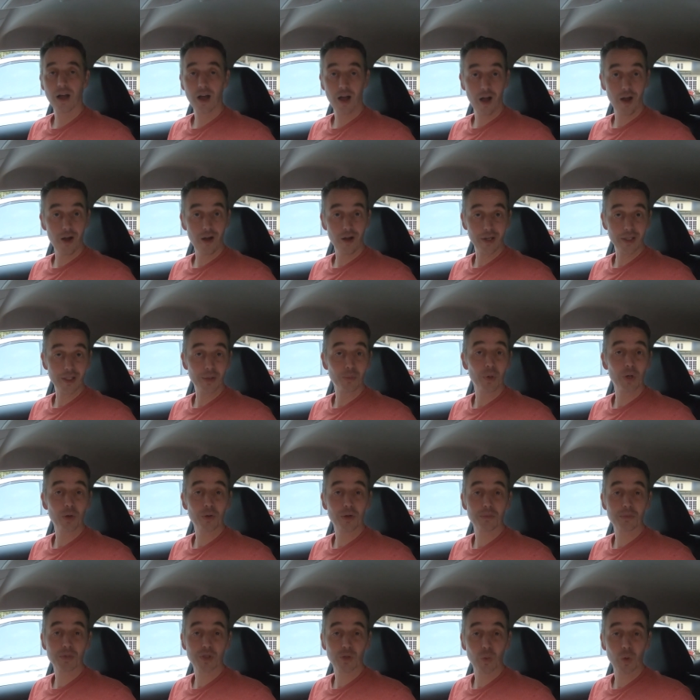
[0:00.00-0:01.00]
Hi and
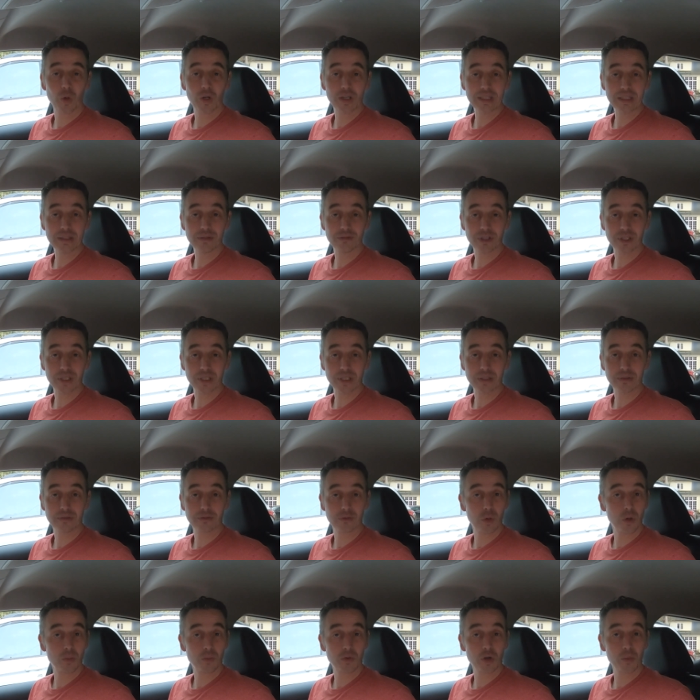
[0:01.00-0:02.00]
welcome to What EV
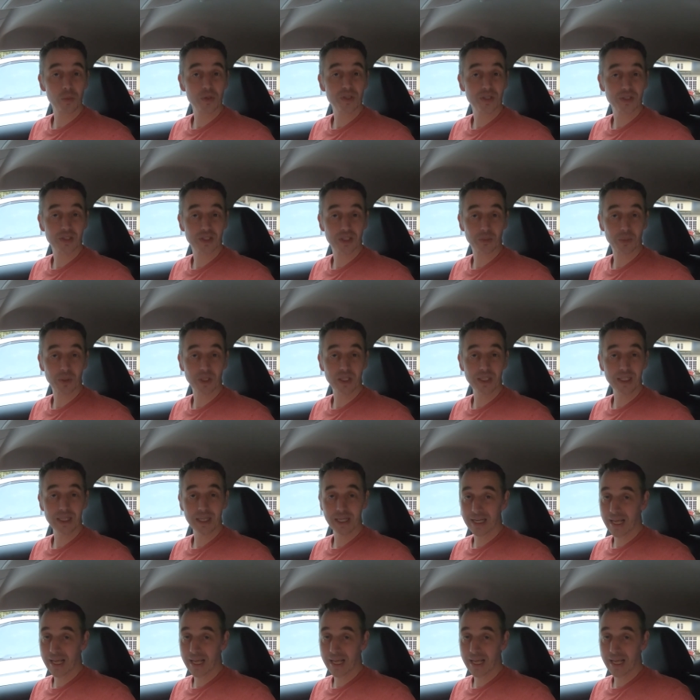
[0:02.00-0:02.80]
for what promises to be